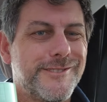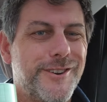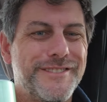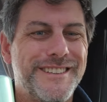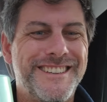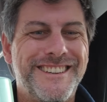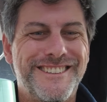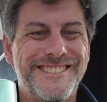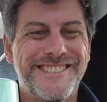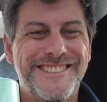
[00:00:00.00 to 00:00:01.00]
coffee.
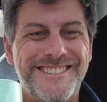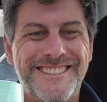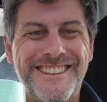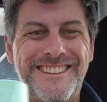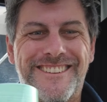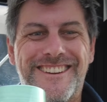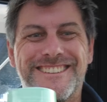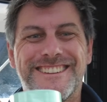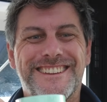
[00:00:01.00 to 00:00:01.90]
It'll do. Alright.